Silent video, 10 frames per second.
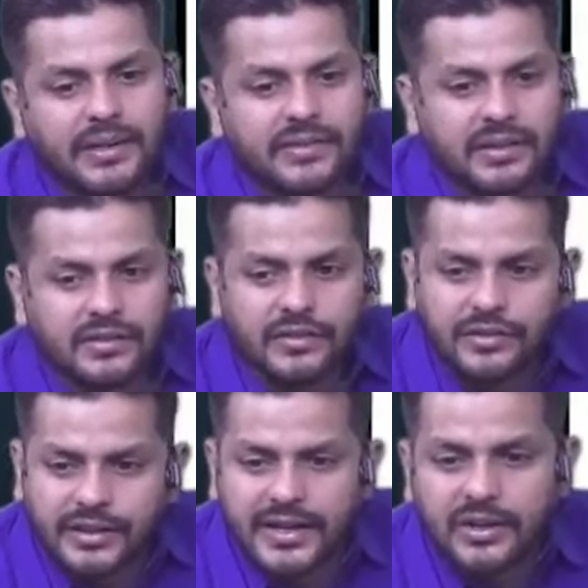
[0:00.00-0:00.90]
here. This is
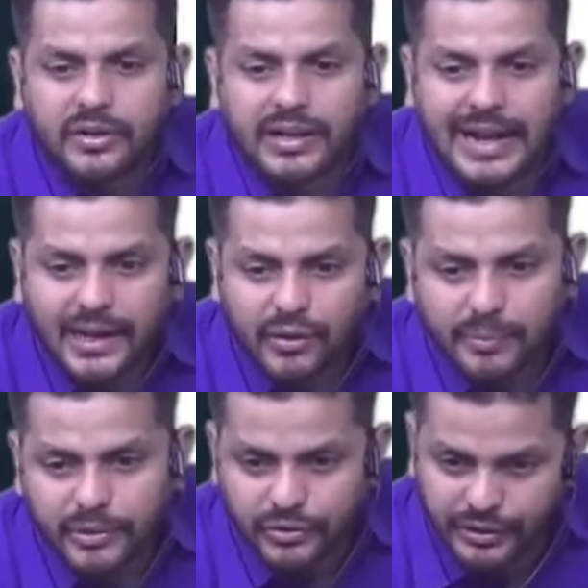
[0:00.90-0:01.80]
right now the land of
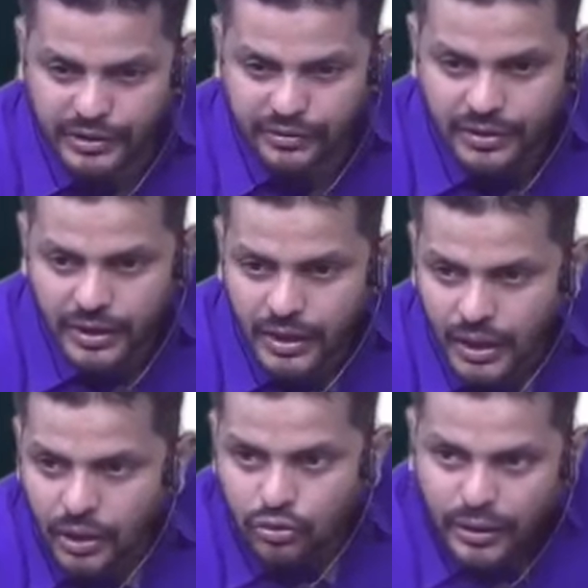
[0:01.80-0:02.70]
opportunities.
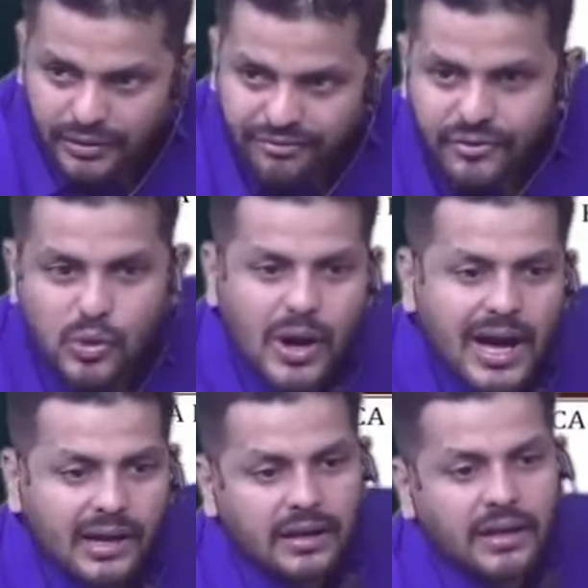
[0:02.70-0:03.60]
So if you
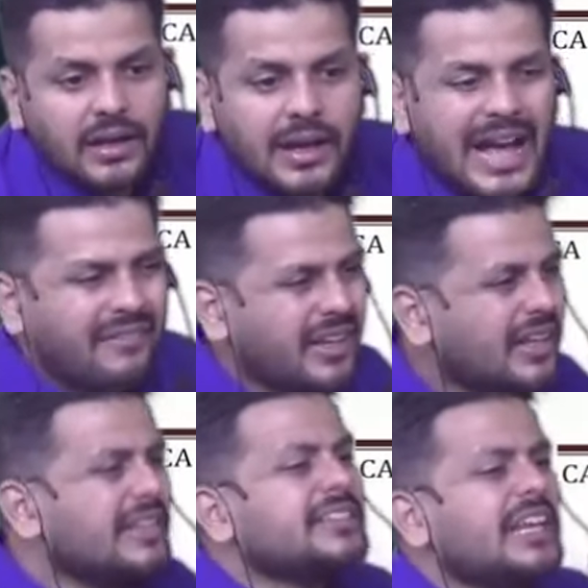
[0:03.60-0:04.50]
are having a
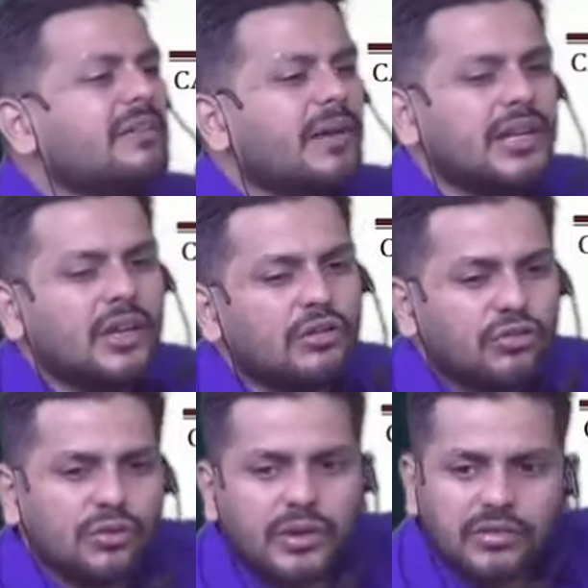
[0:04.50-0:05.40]
little money also,
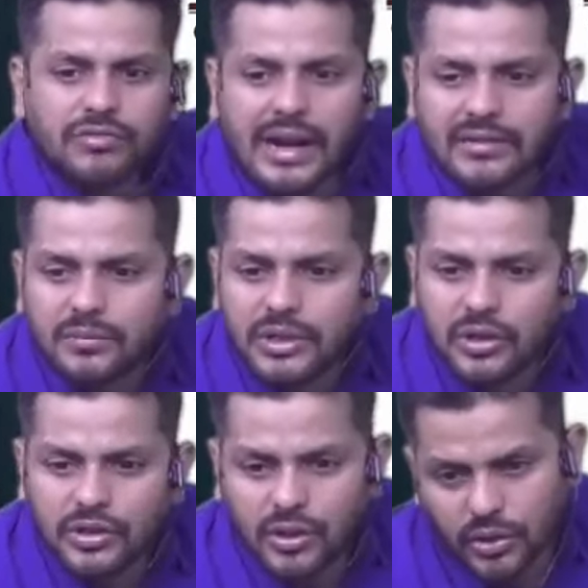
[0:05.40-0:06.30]
you can start something
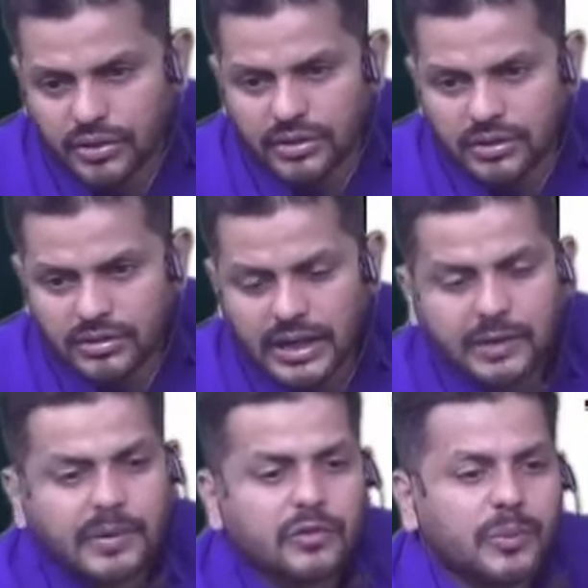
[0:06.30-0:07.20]
on your own. That
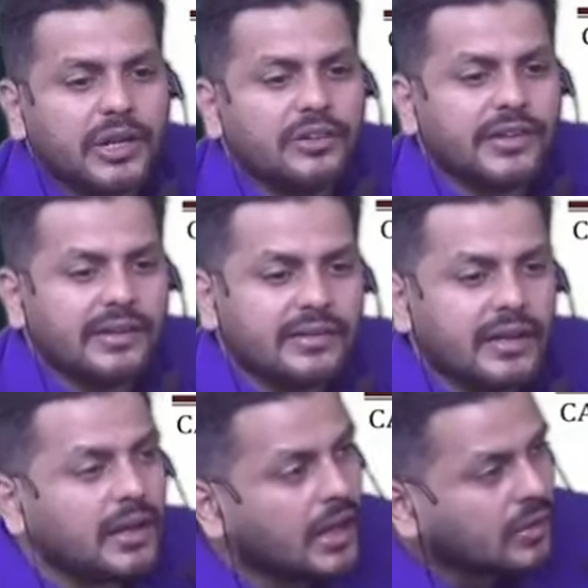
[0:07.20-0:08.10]
much potential is there.
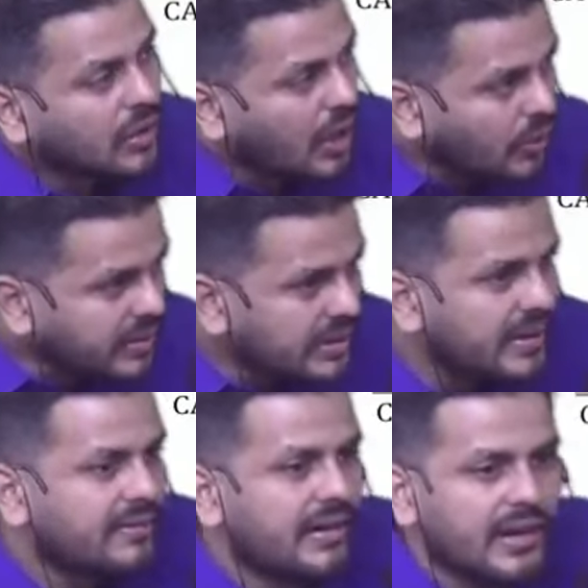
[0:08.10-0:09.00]
So how things
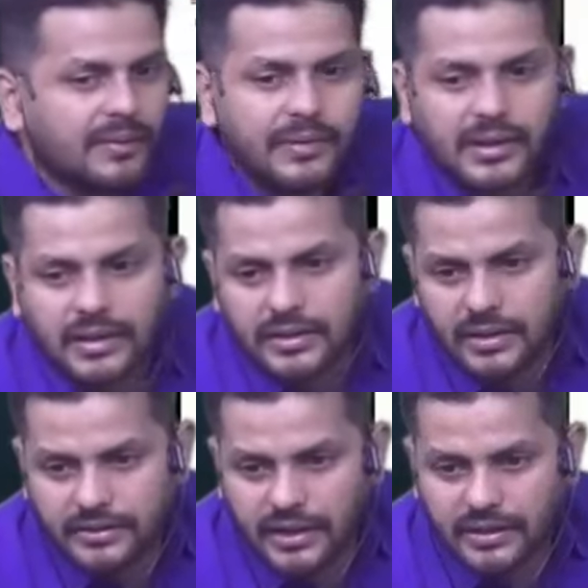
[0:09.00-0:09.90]
have developed in
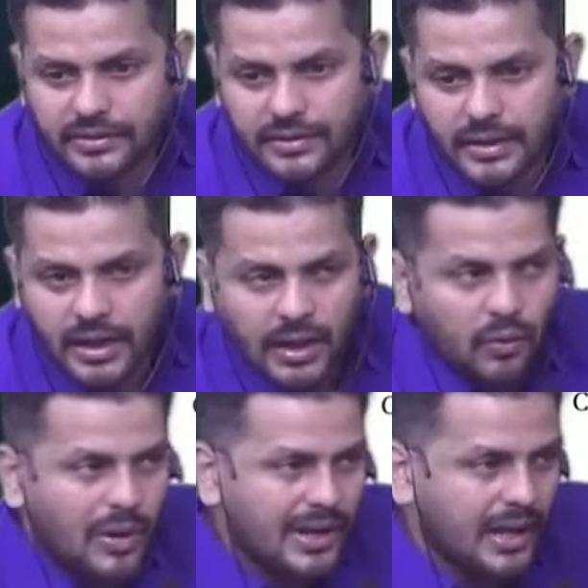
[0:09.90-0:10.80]
these years?
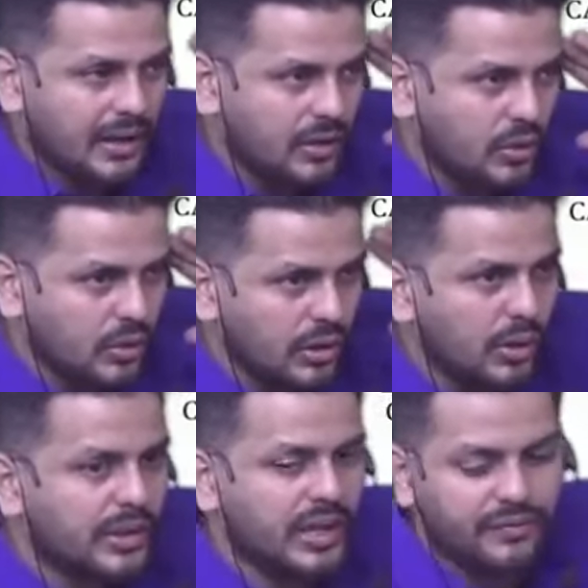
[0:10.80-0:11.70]
What are you
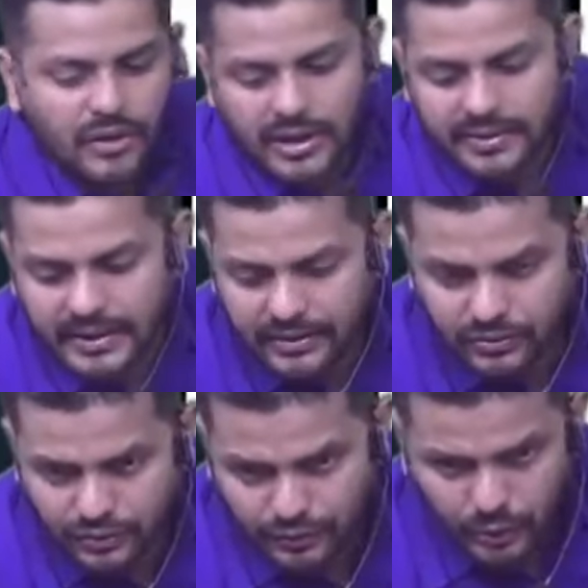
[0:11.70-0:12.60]
looking for in the next
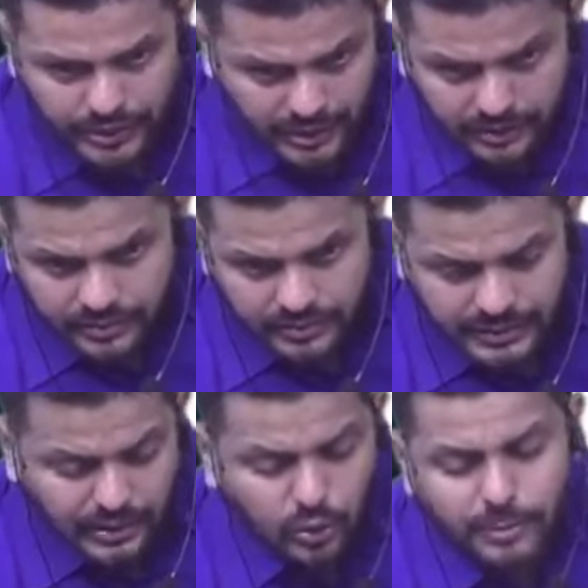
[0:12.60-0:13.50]
few years?
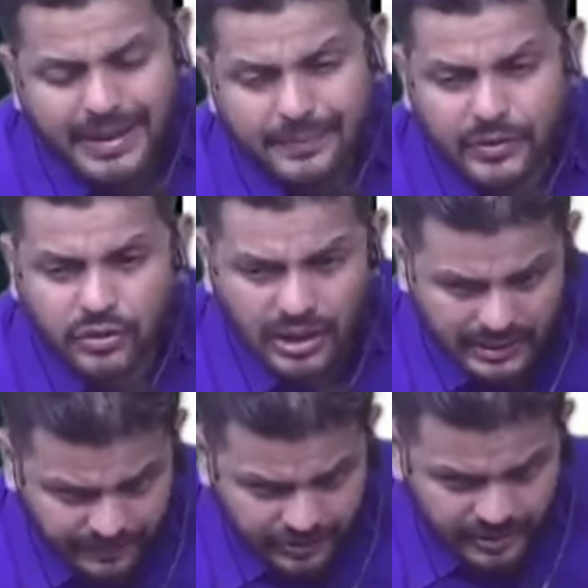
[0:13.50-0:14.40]
That roadmap is called a
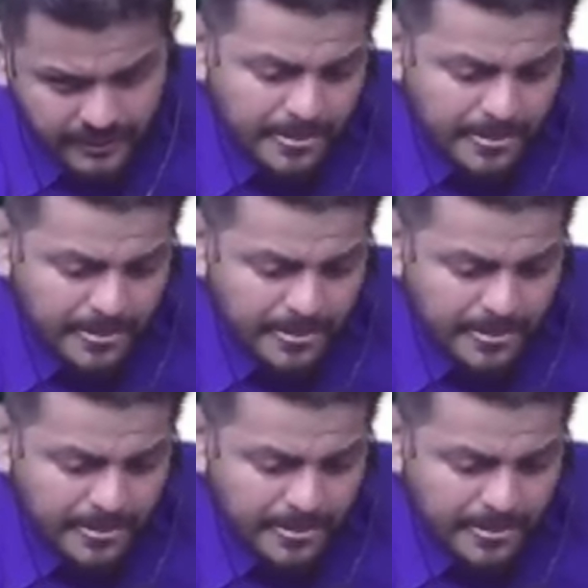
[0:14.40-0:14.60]
vision.